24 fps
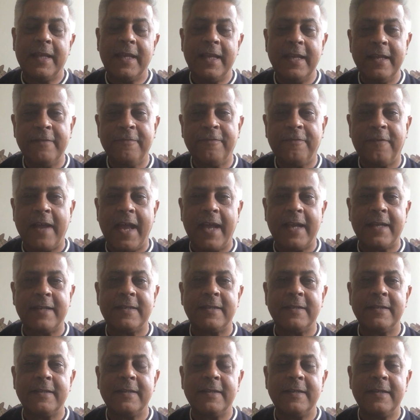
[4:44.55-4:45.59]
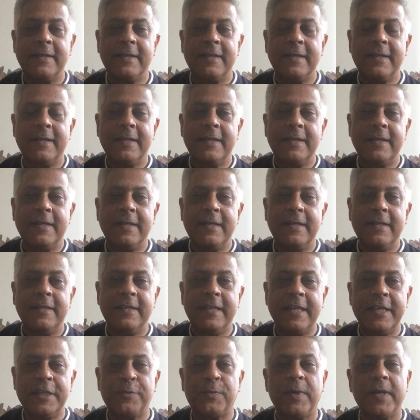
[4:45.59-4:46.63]
In fact,
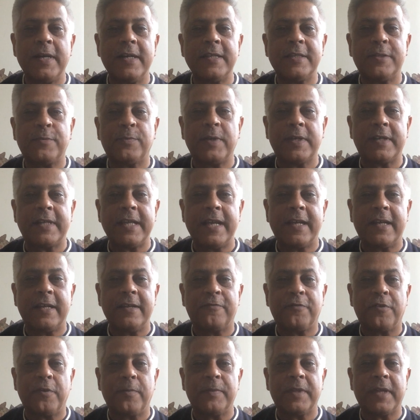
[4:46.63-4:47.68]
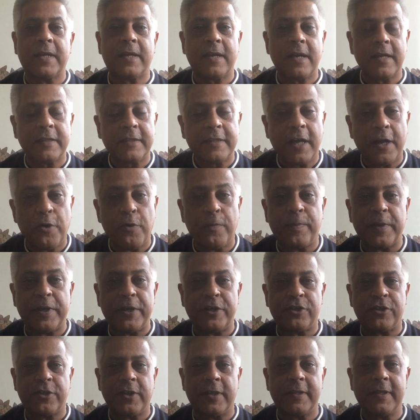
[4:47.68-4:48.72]
these words were taken from the Katha
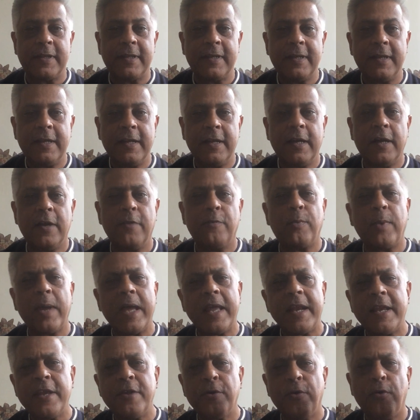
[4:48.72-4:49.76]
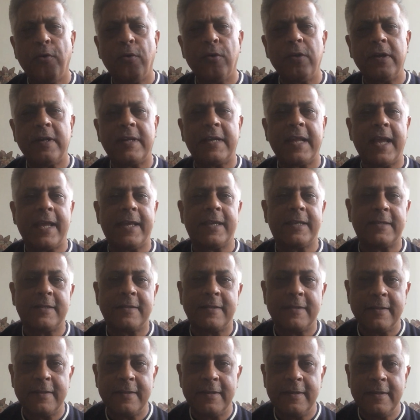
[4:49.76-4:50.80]
Upanishad, a very old
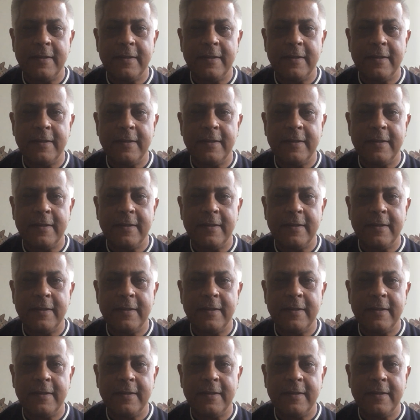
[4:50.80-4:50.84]
text,